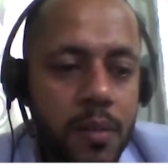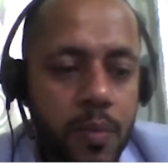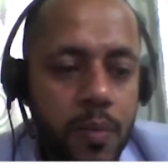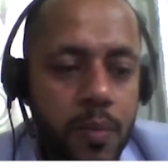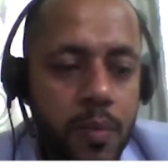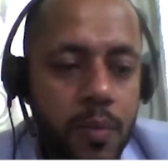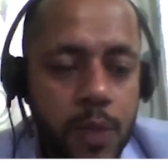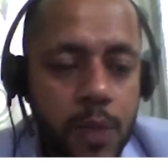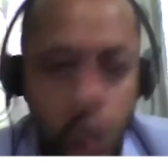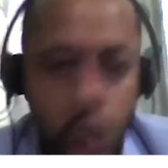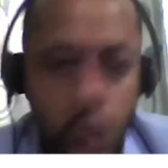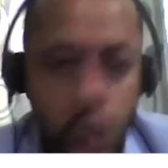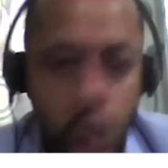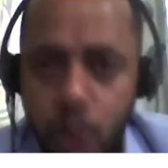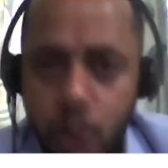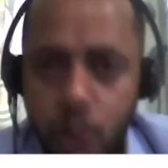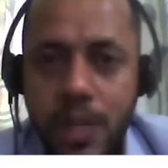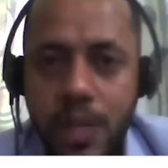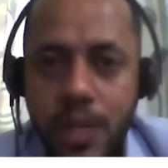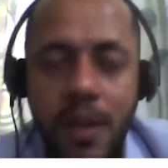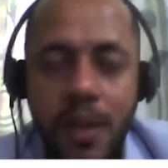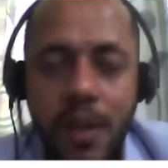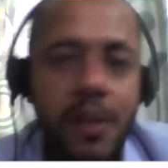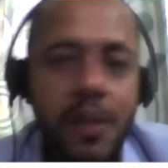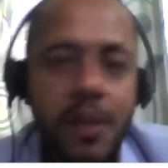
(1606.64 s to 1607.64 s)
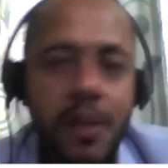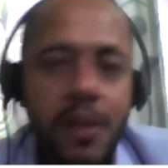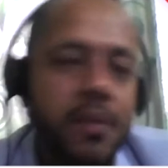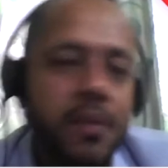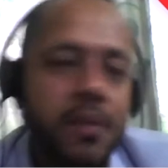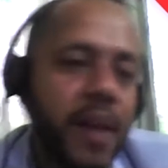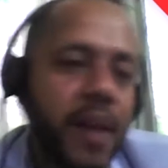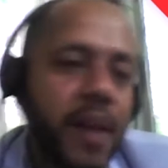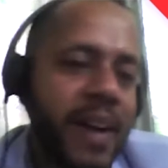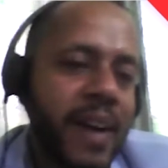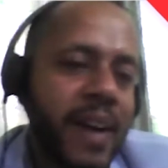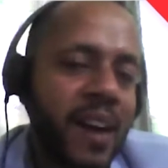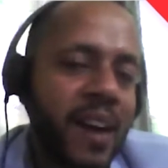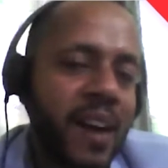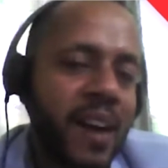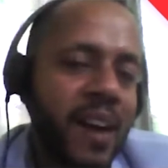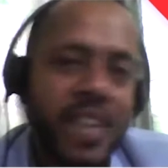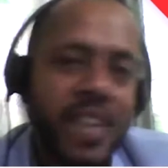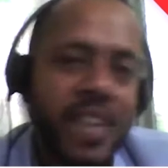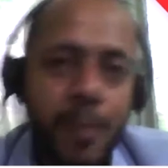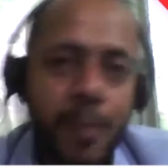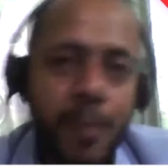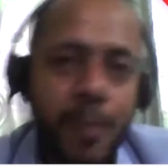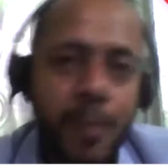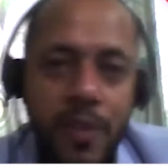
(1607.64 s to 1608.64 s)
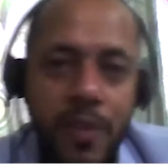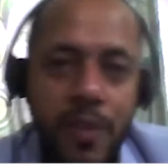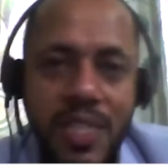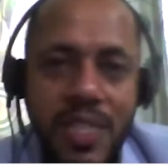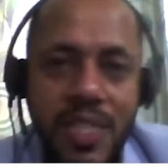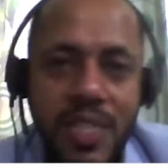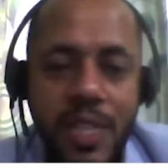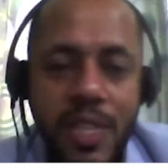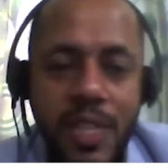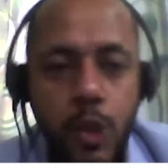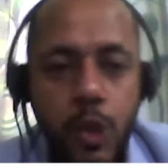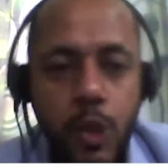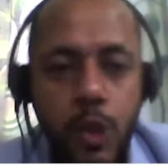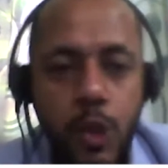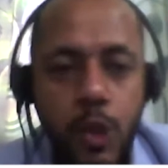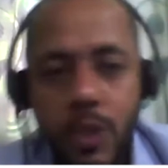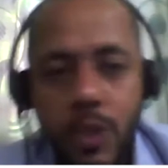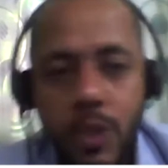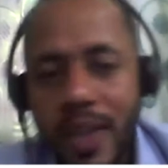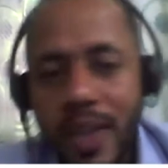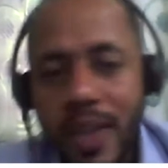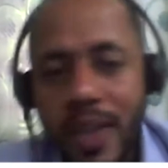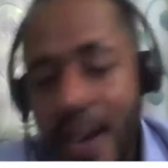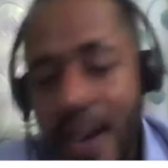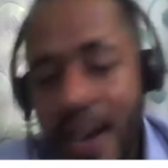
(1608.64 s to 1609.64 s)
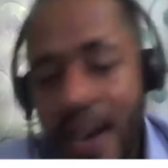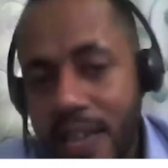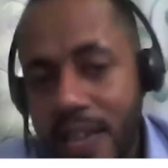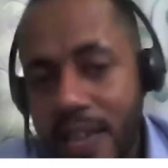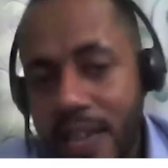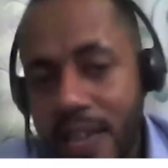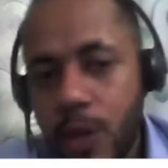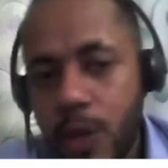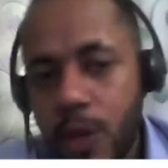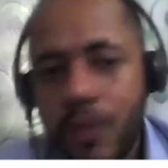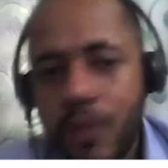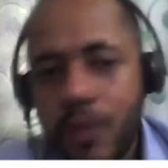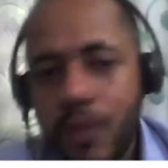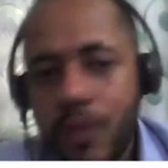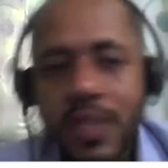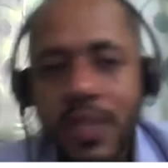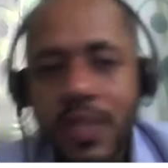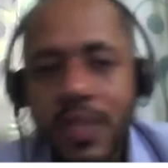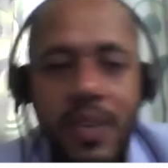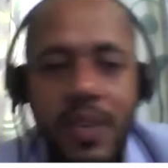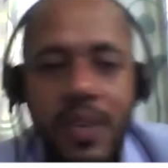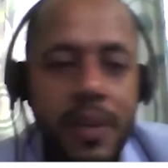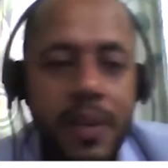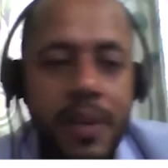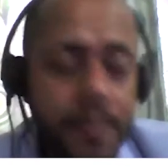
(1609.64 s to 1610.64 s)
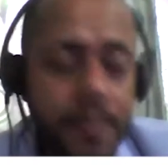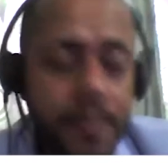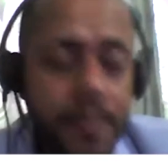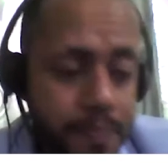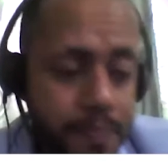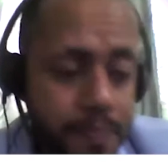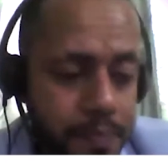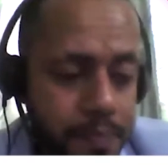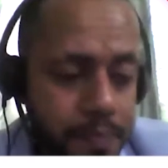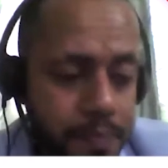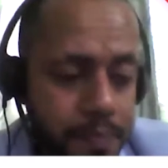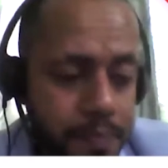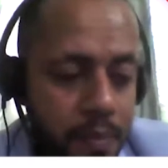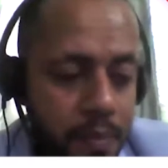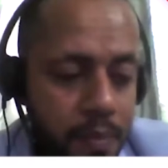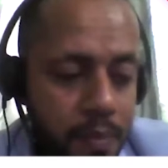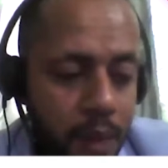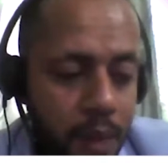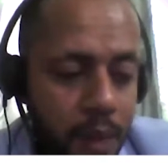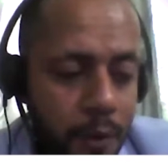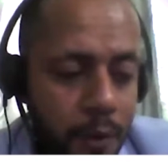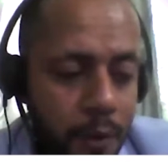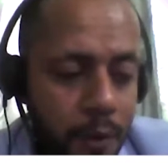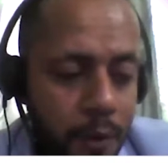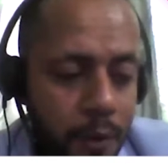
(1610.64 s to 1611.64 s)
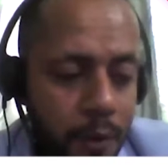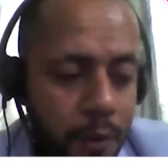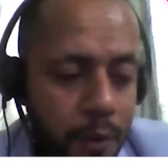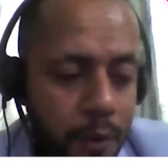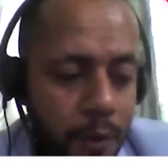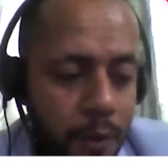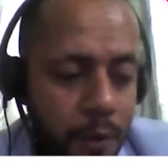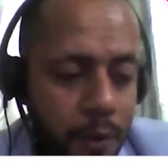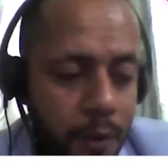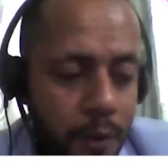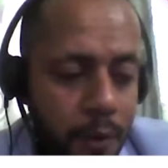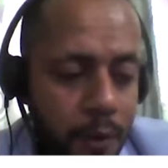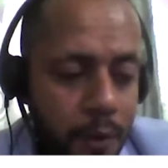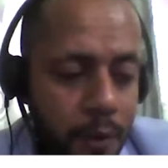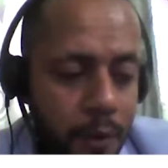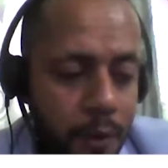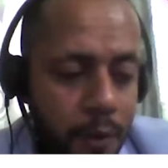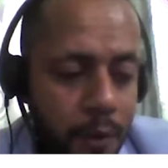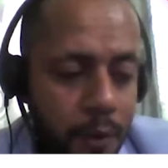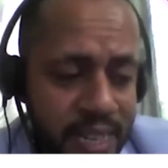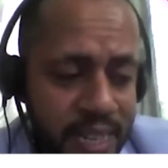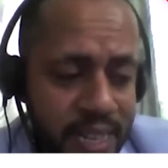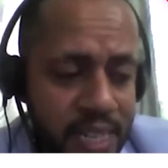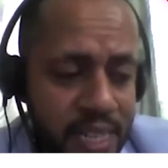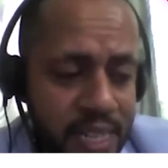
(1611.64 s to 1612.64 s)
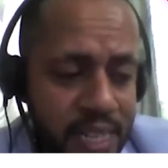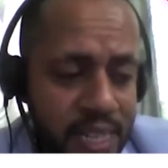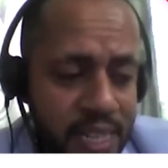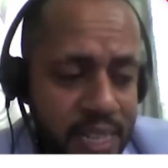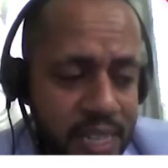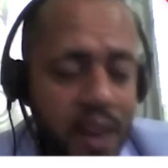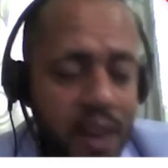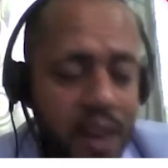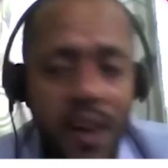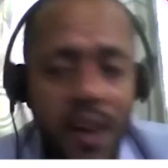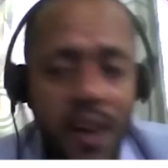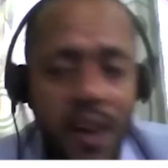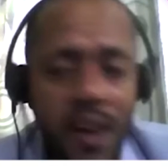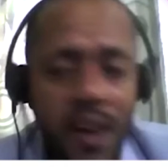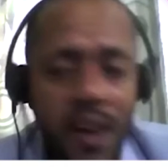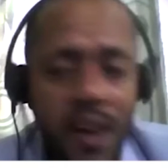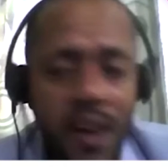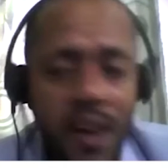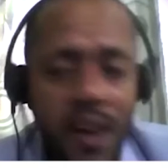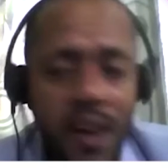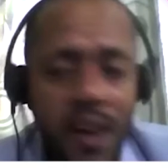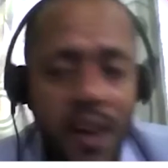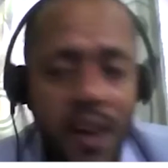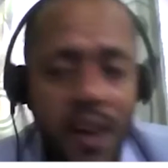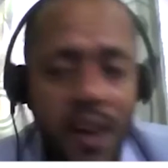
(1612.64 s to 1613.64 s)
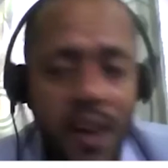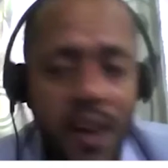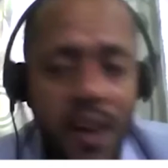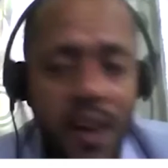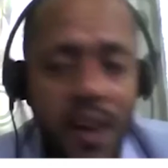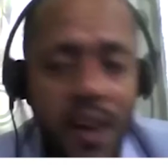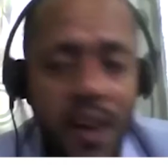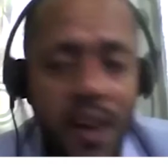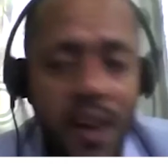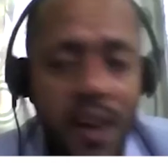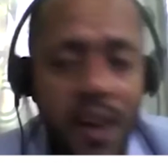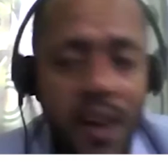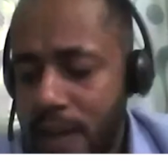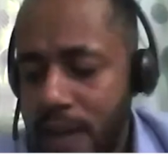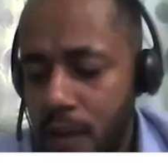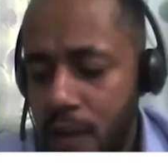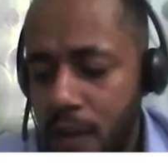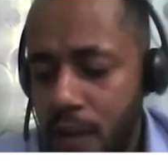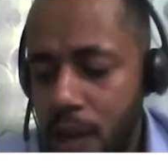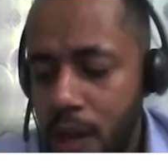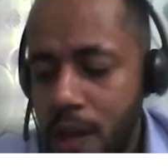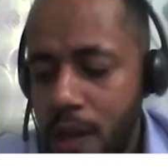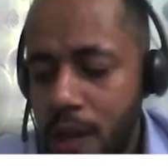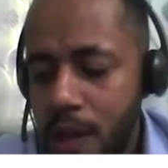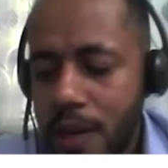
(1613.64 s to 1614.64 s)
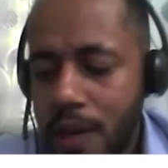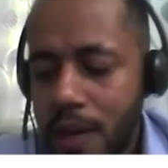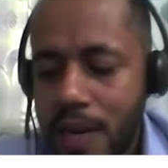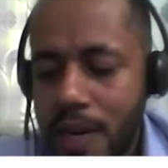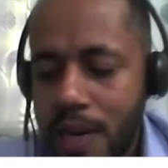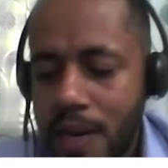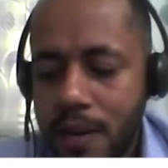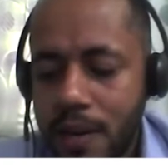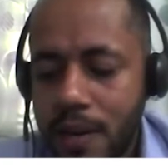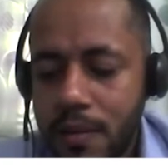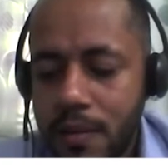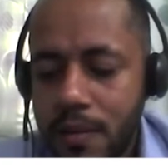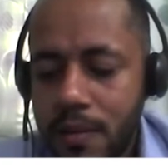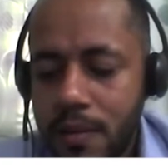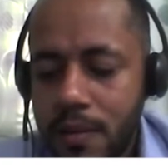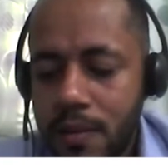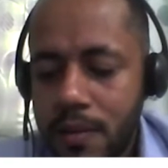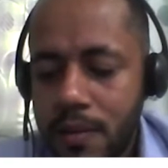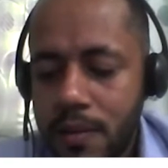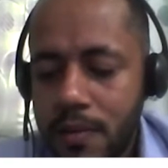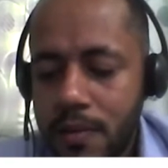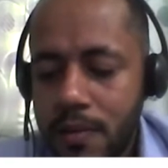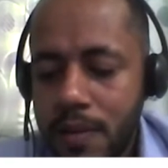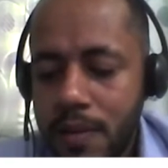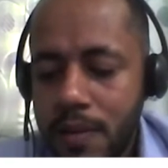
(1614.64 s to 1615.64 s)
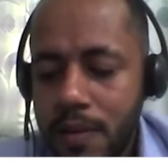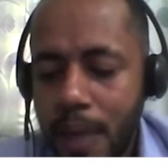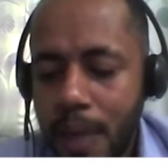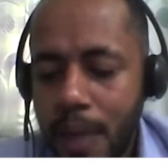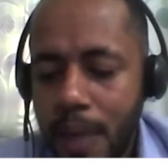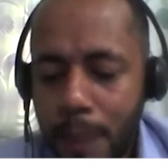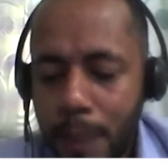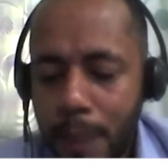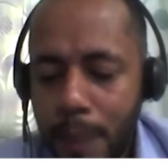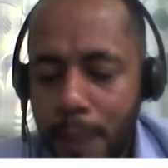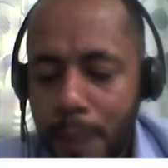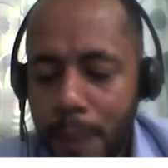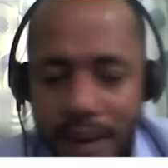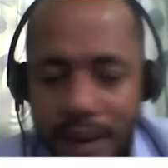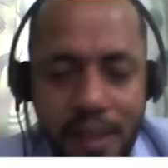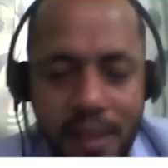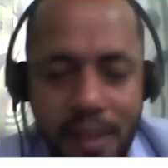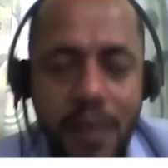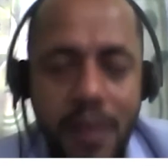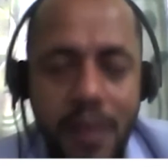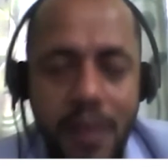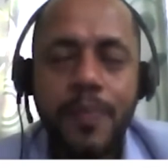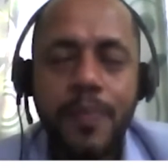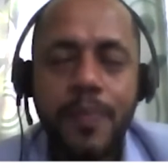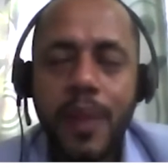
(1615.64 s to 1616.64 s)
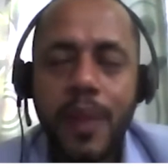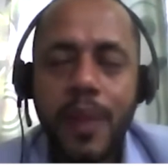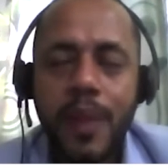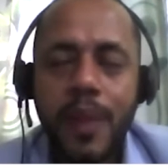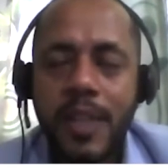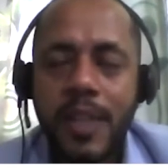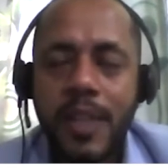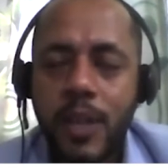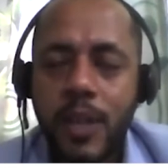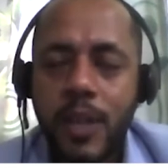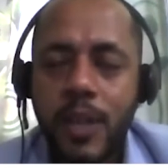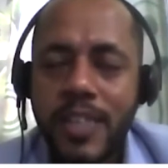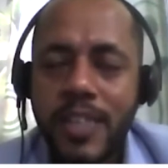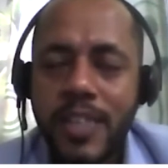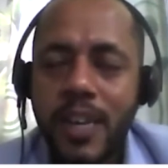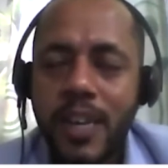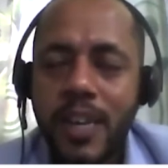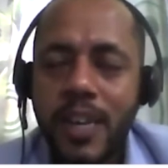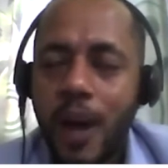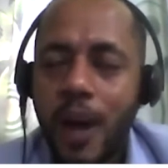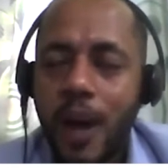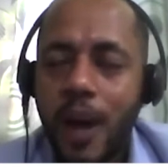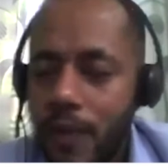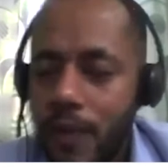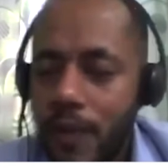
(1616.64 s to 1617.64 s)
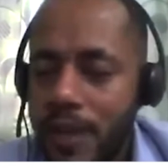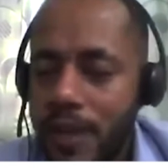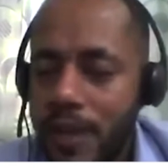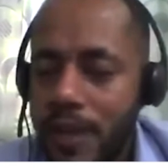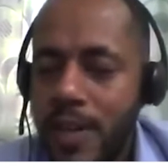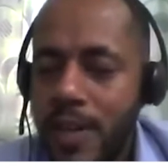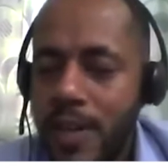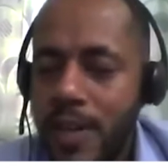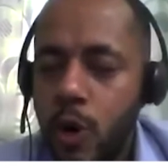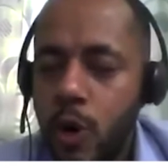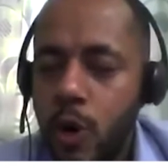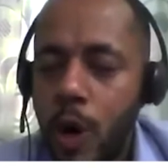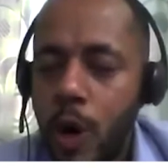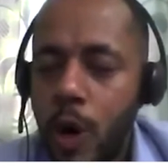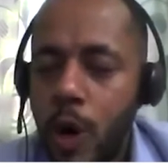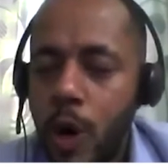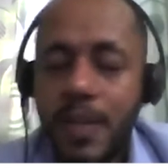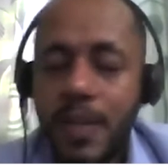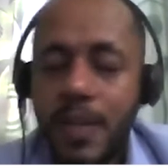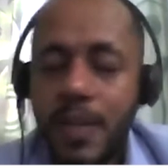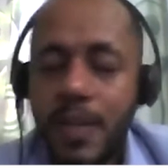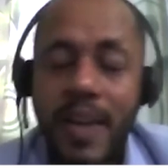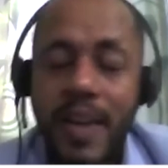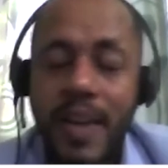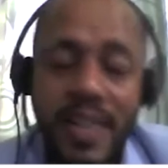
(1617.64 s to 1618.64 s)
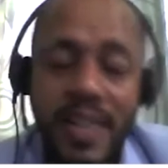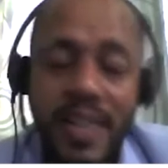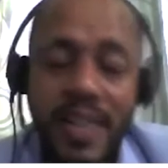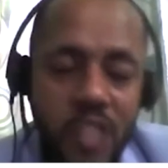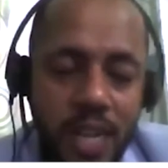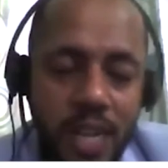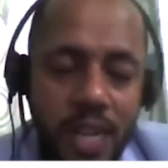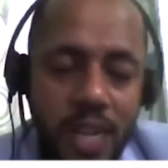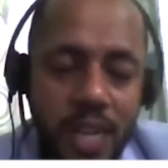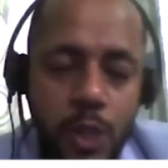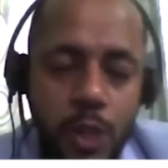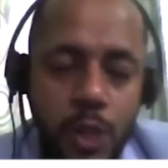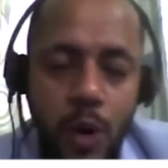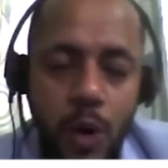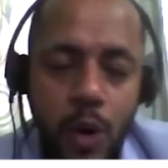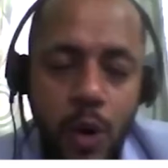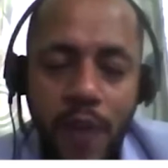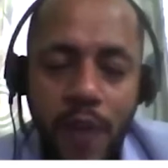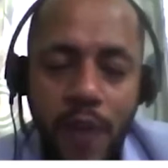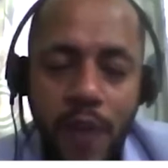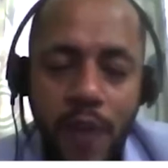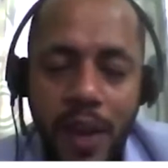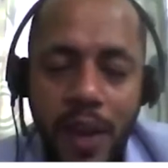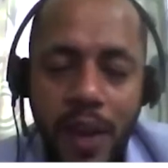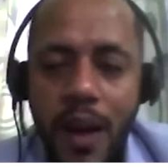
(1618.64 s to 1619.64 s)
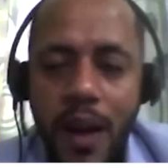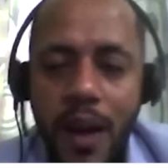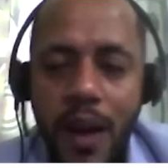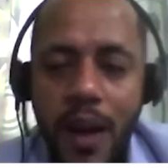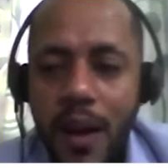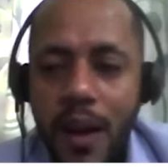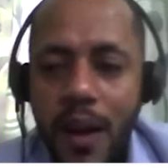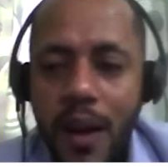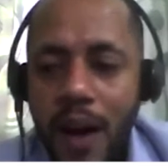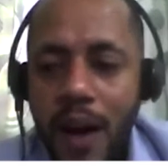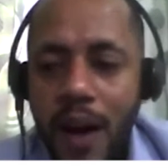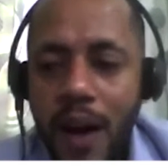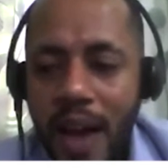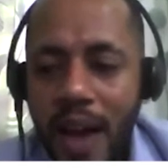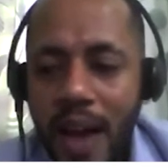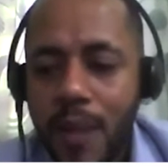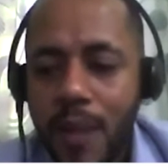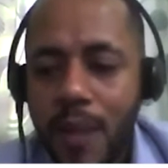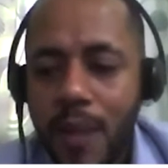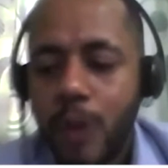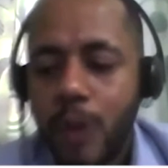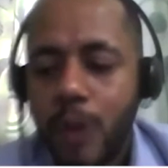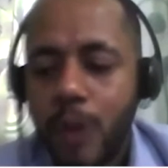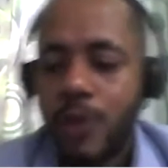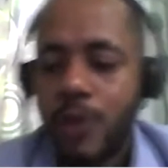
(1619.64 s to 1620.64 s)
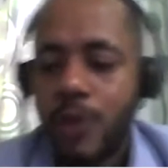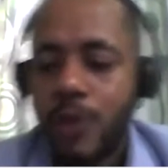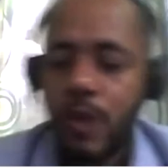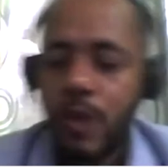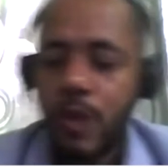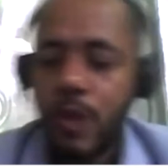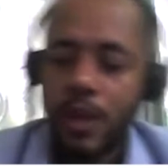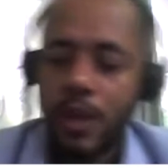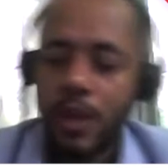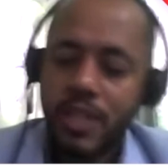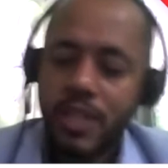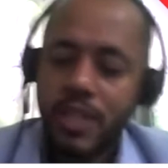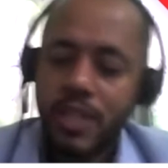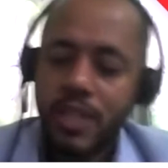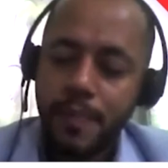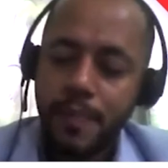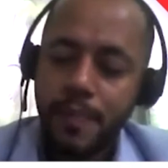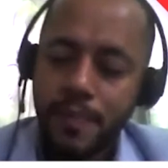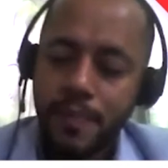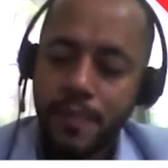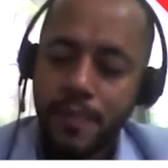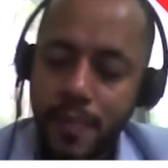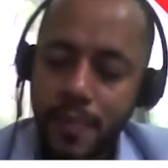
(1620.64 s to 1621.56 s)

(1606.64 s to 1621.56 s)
choose Atlantic provinces, choose Acadia University for their future studies at the undergraduate level, complete the education along with great co-ops, get a chance to avail high amounts of scholarship,